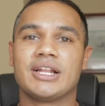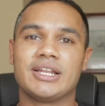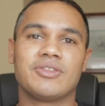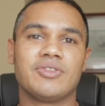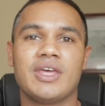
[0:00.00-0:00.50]

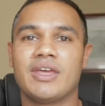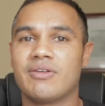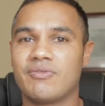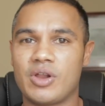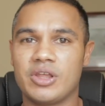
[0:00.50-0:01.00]
Click
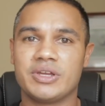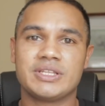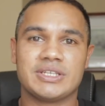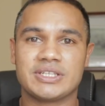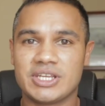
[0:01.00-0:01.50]
there, follow
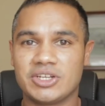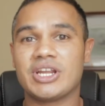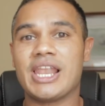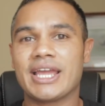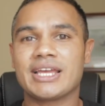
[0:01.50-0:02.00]
it,
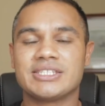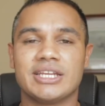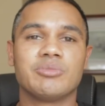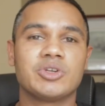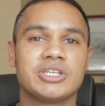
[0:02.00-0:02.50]
etc. Like I
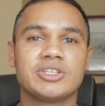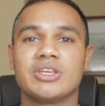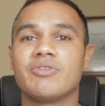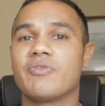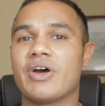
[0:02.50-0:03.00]
said, I'm not here to
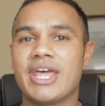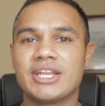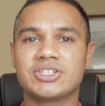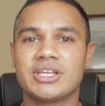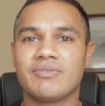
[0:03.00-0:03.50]
give you
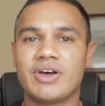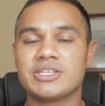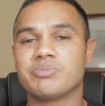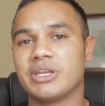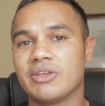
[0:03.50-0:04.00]
financial
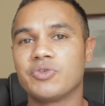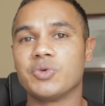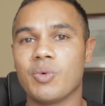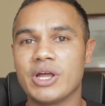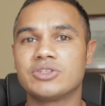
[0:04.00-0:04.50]
advice, but if
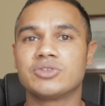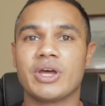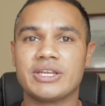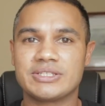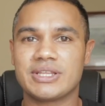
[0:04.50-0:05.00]
you want to
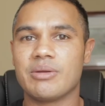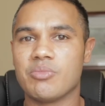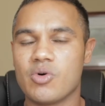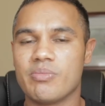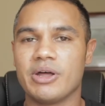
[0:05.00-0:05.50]
understand
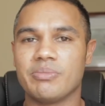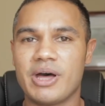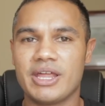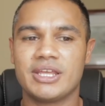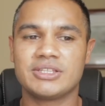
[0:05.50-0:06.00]
more about
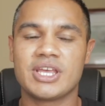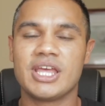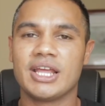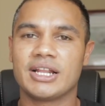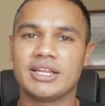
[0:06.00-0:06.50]
Binance,
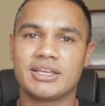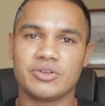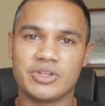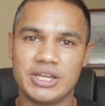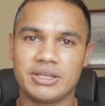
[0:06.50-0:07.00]
click
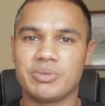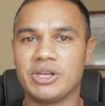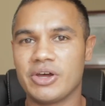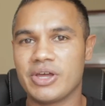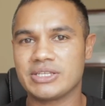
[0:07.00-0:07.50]
on the link
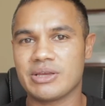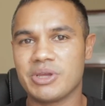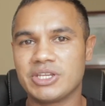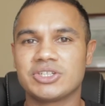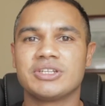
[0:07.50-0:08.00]
below, as I
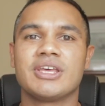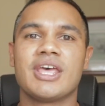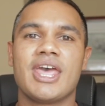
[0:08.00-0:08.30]
mentioned,